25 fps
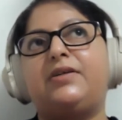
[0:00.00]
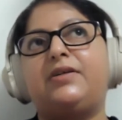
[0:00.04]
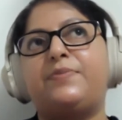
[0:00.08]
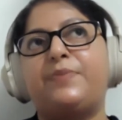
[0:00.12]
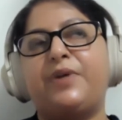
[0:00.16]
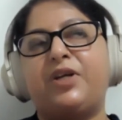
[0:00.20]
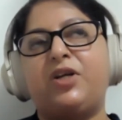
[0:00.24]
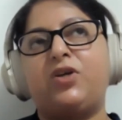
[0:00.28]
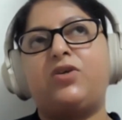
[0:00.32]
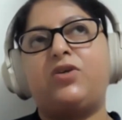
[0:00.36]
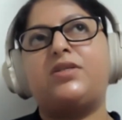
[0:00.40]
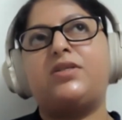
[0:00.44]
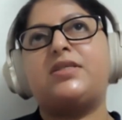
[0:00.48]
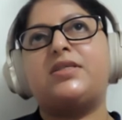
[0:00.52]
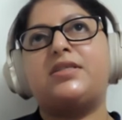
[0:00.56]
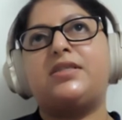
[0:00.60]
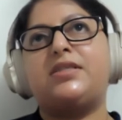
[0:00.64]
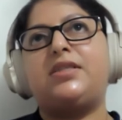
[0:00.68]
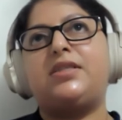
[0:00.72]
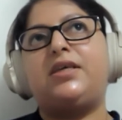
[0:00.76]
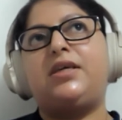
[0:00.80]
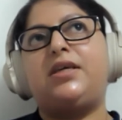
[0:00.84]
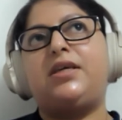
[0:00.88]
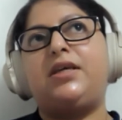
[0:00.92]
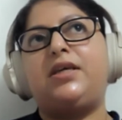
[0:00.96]
because
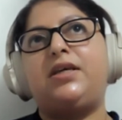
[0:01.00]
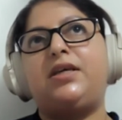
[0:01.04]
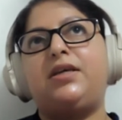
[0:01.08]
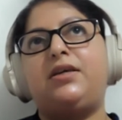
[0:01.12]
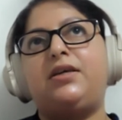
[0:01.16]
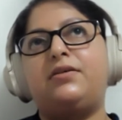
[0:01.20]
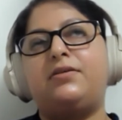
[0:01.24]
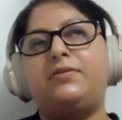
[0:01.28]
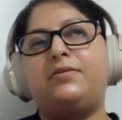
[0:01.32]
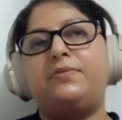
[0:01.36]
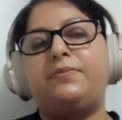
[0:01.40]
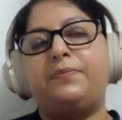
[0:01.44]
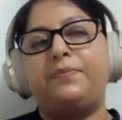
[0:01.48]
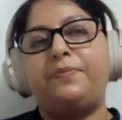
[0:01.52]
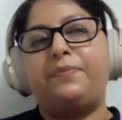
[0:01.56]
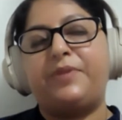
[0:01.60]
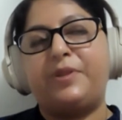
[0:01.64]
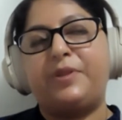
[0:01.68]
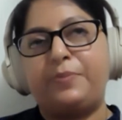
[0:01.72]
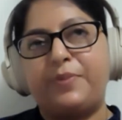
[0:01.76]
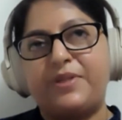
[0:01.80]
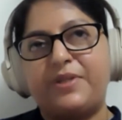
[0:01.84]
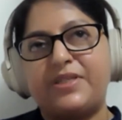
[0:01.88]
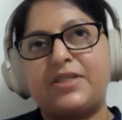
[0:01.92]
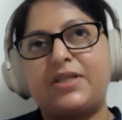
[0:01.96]
the
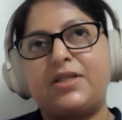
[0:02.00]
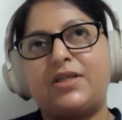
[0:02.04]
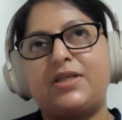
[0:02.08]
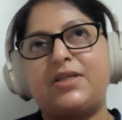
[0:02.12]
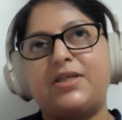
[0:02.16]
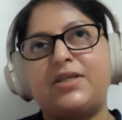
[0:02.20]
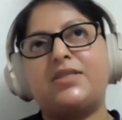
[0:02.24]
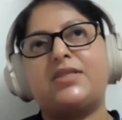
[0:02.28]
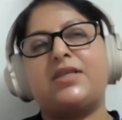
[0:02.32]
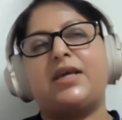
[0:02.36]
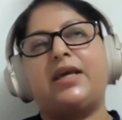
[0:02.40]
business